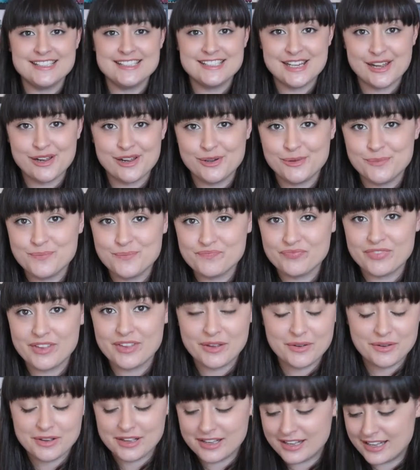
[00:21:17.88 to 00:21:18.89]
so
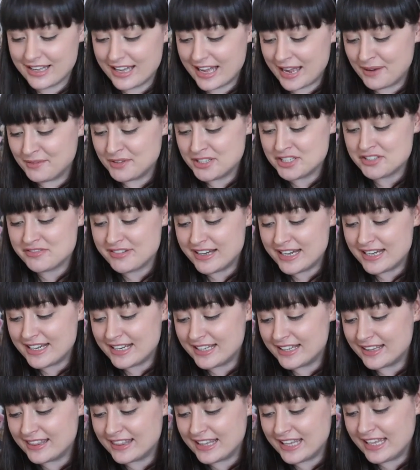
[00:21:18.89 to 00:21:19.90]
I'm just
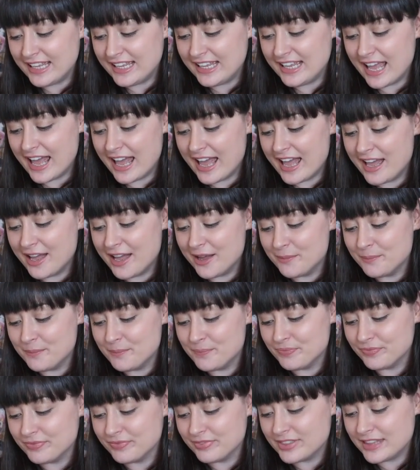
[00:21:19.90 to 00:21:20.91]
reading the
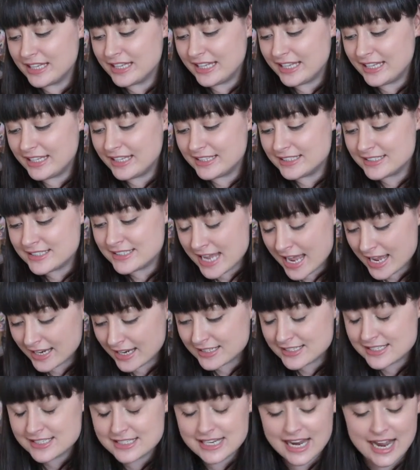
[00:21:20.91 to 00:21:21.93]
um, the
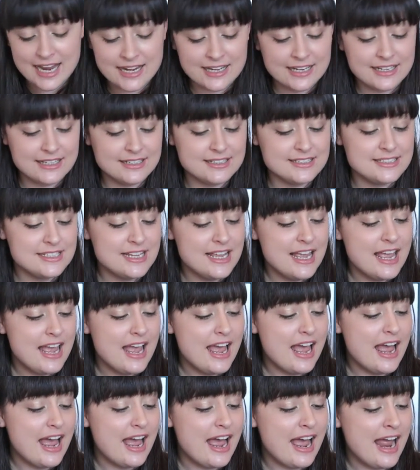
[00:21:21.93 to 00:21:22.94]
text and
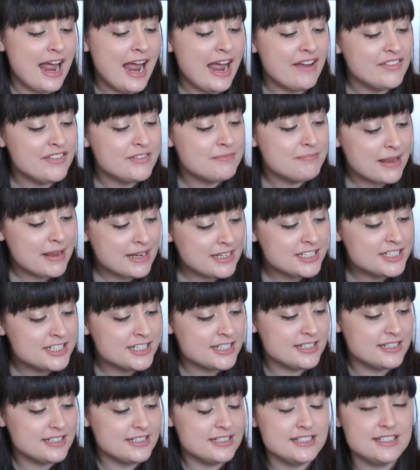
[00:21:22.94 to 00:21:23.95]
I haven't
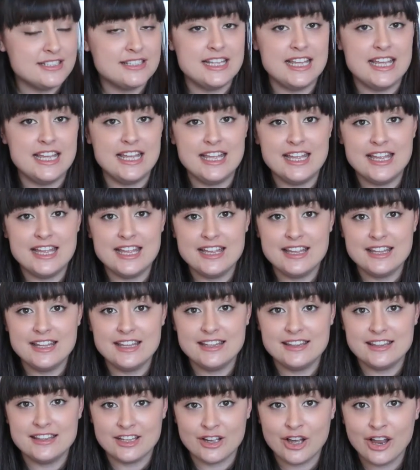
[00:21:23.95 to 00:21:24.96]
mentioned the
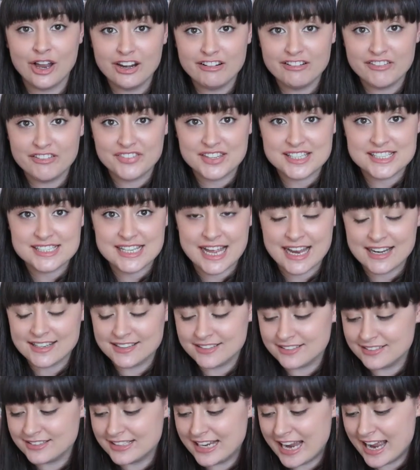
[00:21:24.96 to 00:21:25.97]
the colour of this
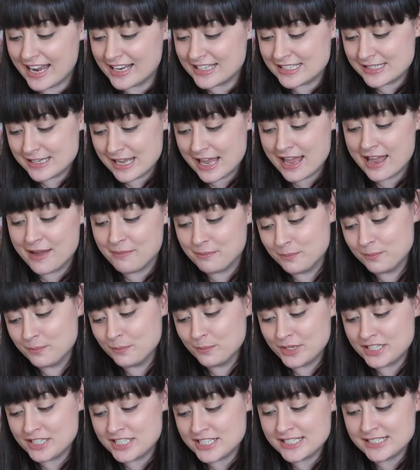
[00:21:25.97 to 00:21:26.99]
candle yet, um,
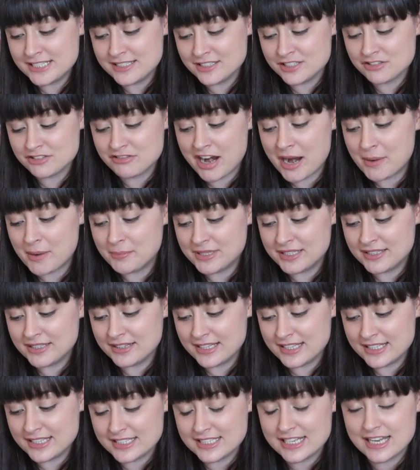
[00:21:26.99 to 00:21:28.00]
which is described in
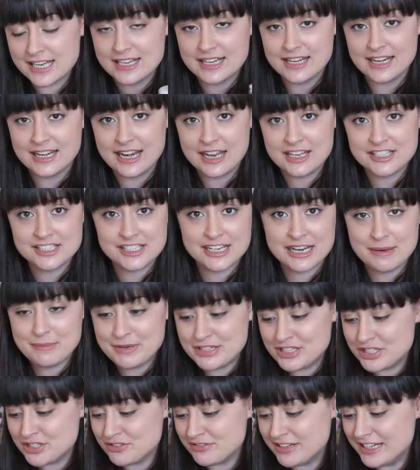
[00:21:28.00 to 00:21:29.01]
this, and so let
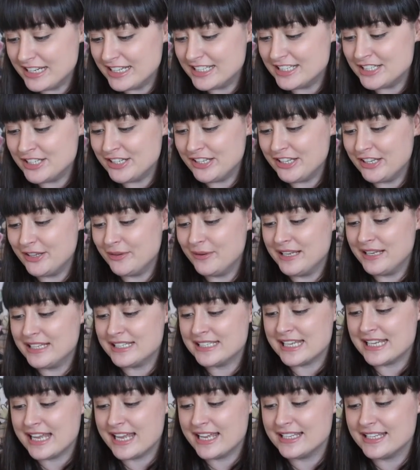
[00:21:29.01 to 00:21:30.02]
me just read it to you. It
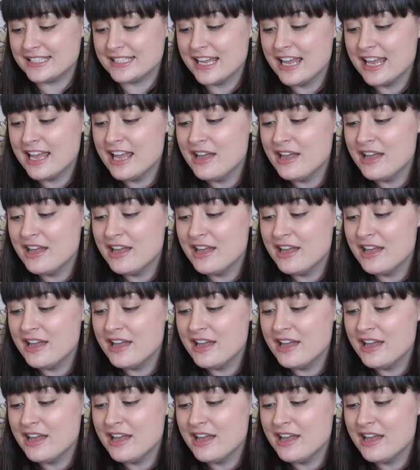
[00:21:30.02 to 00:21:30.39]
says,